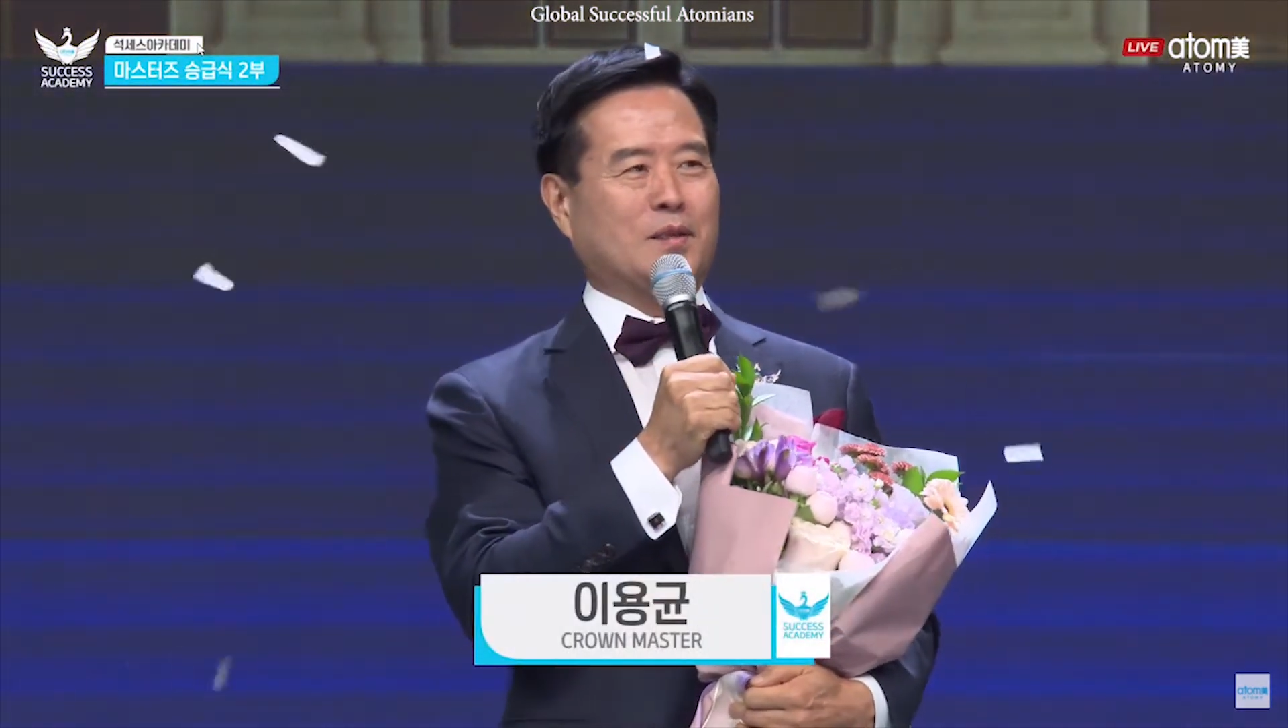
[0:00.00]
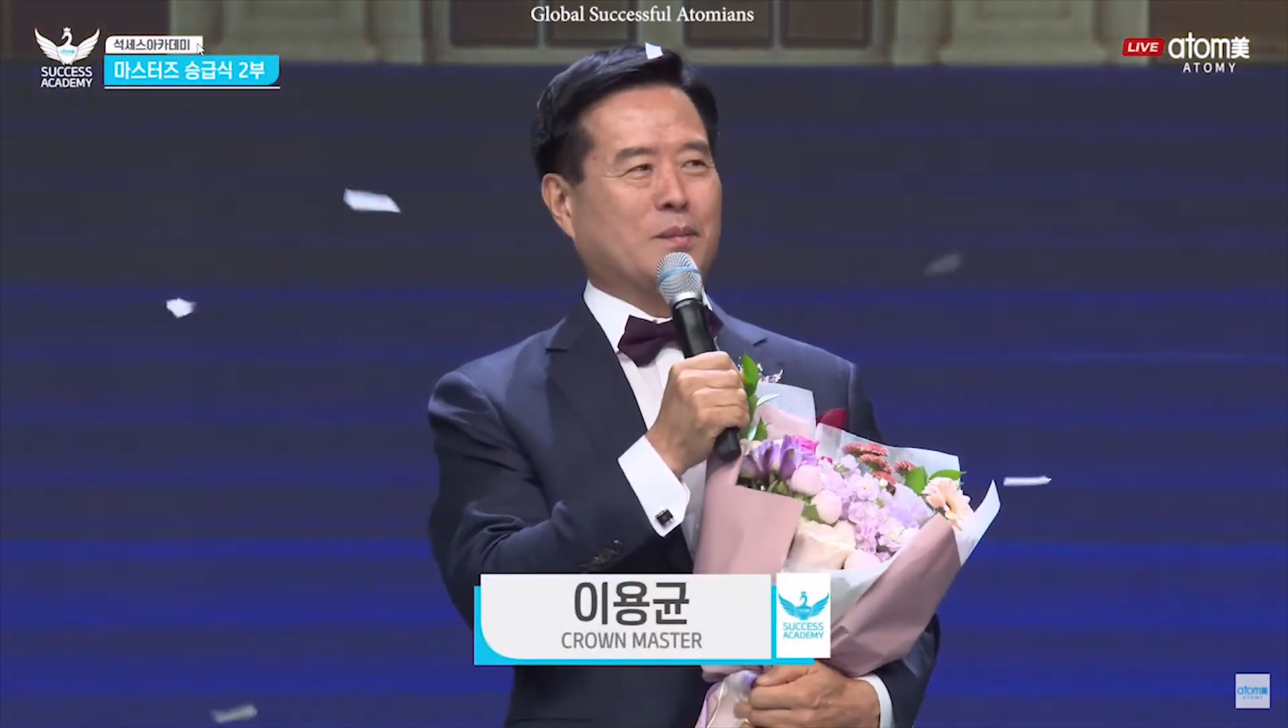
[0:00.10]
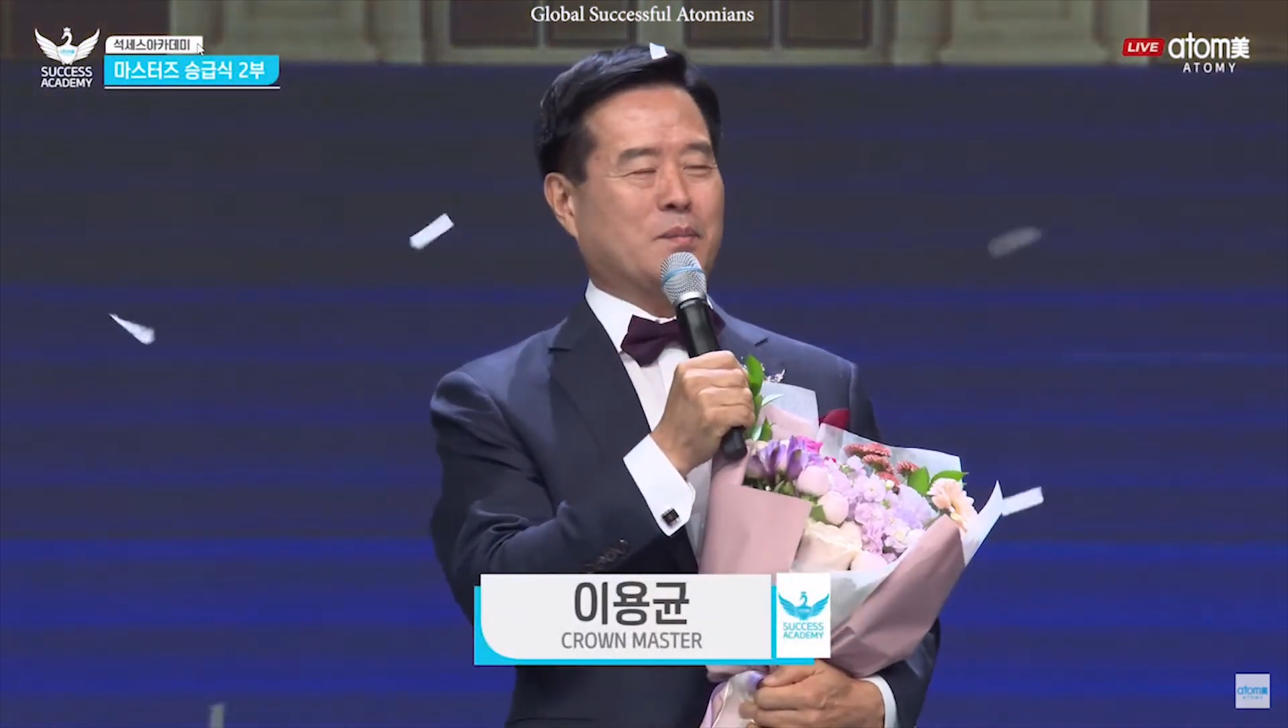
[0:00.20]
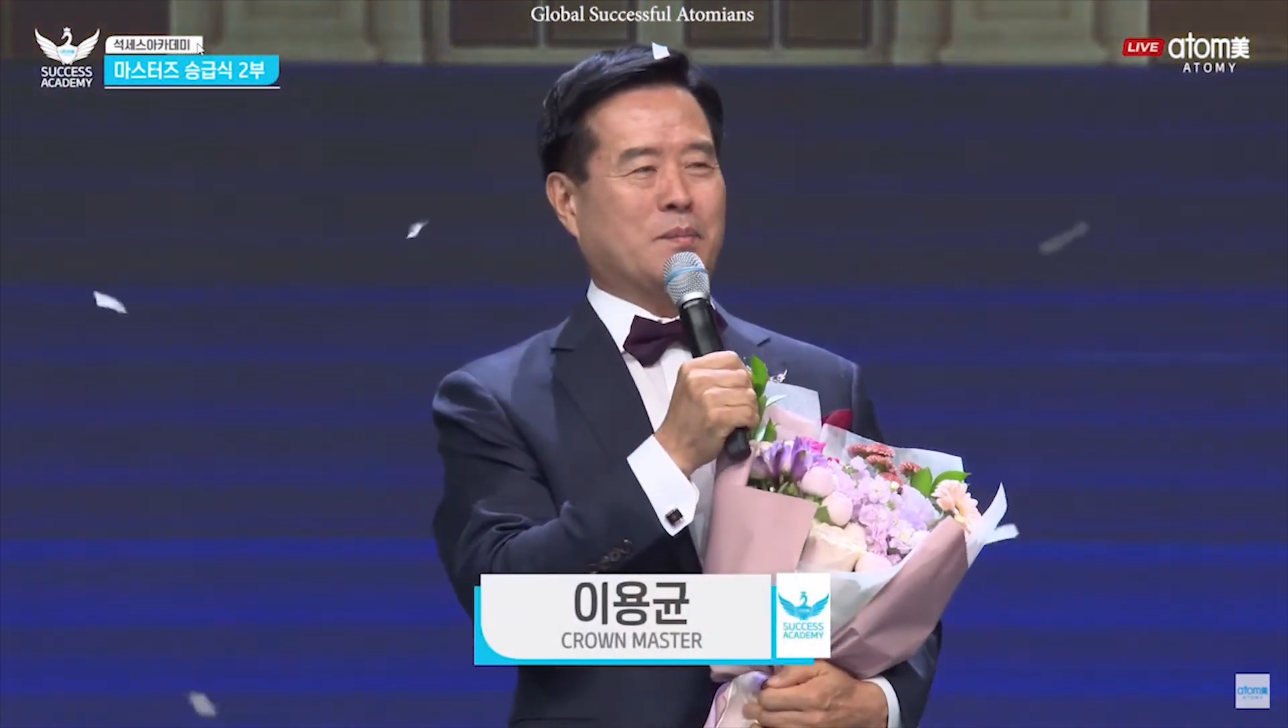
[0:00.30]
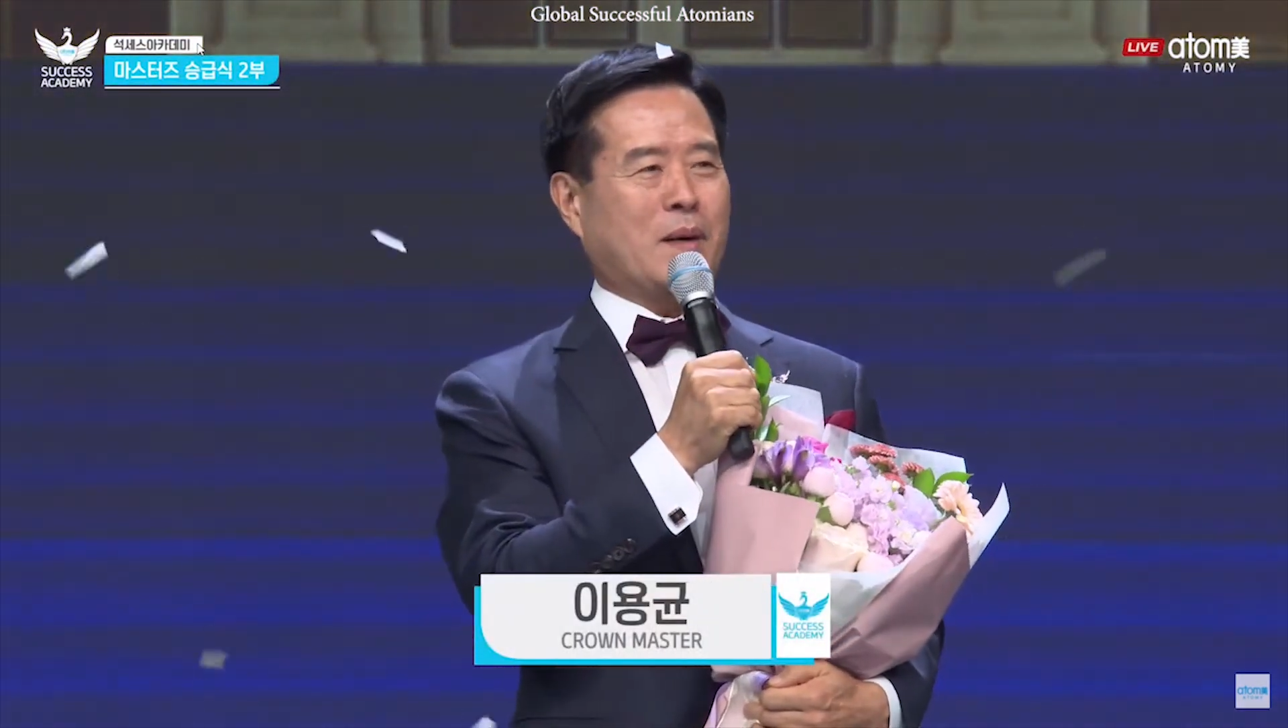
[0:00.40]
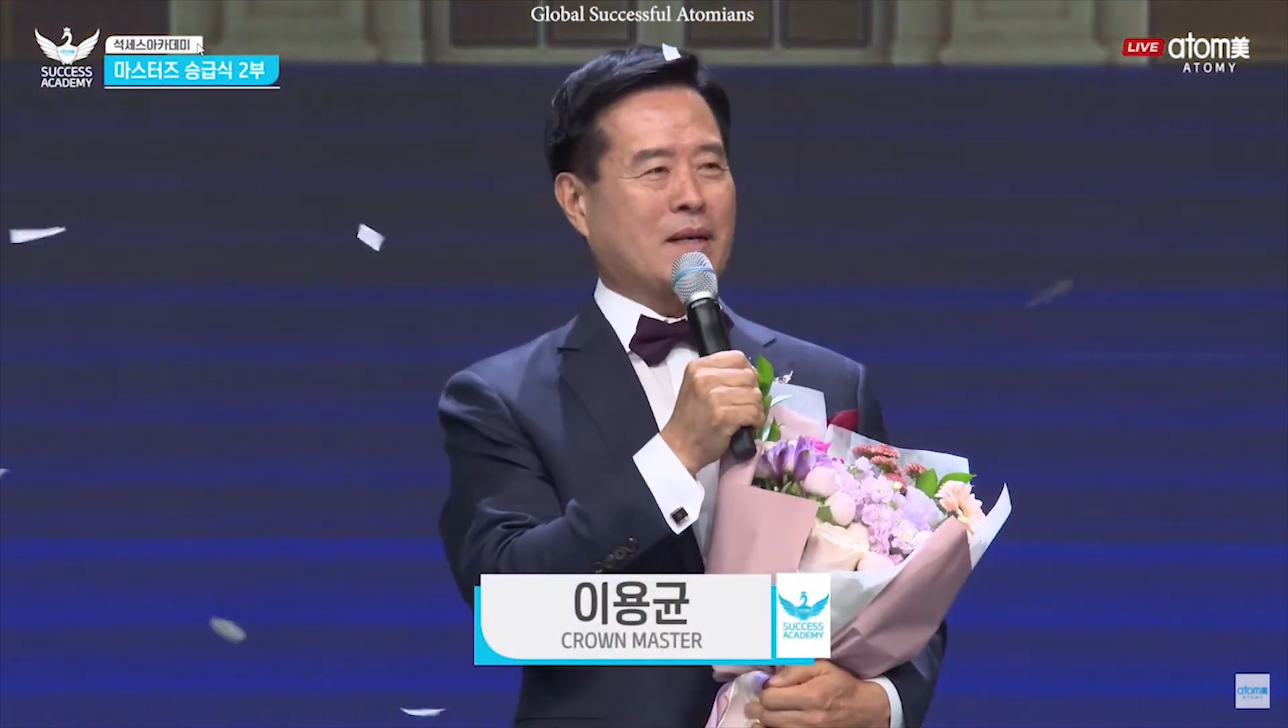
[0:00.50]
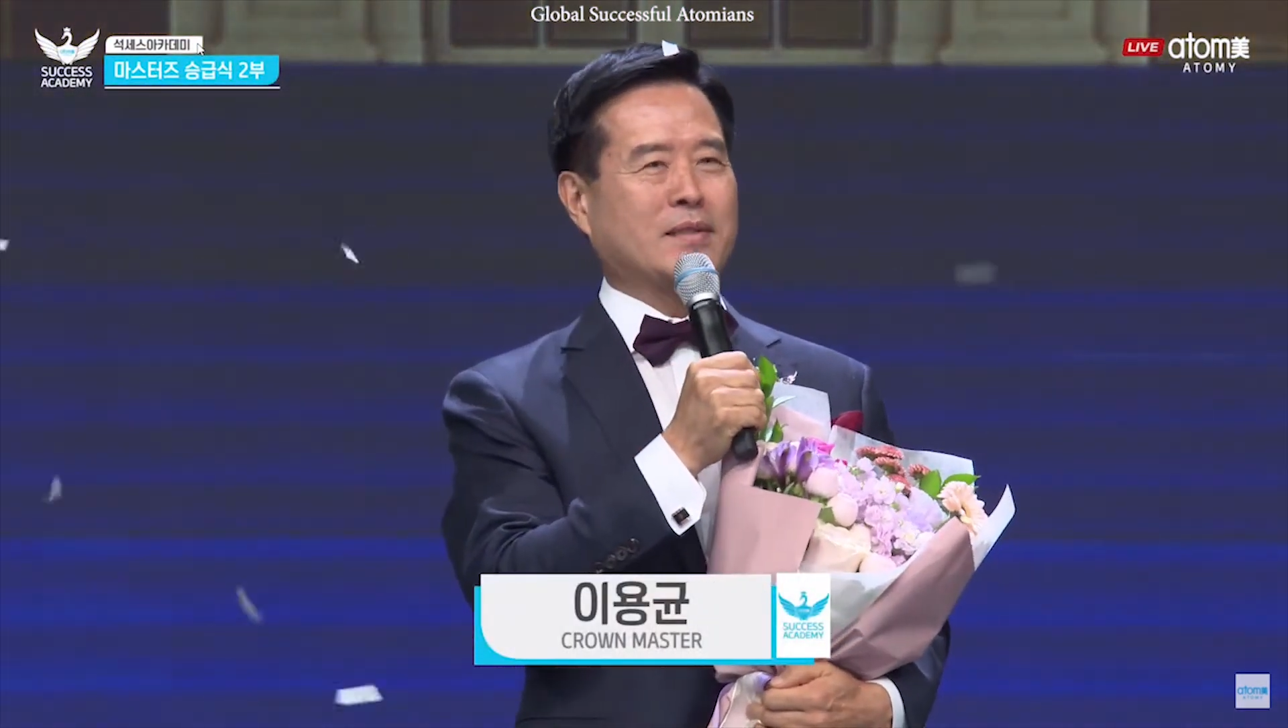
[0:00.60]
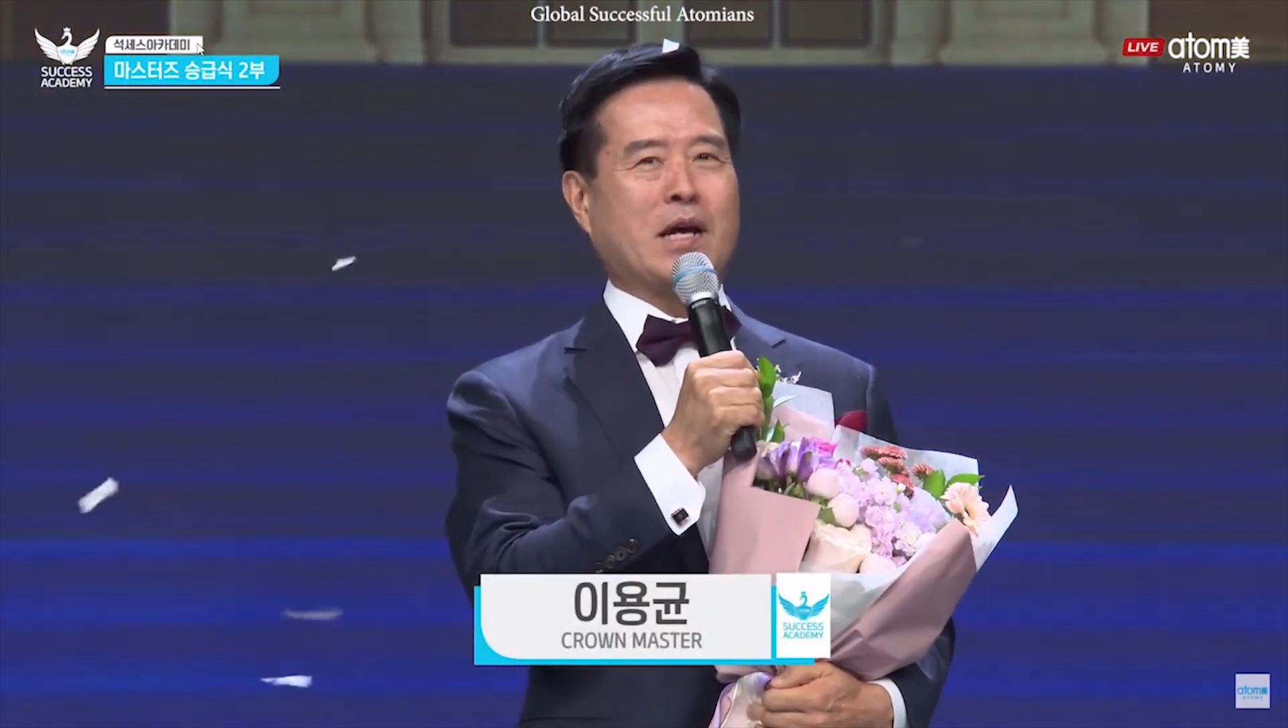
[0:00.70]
nice to meet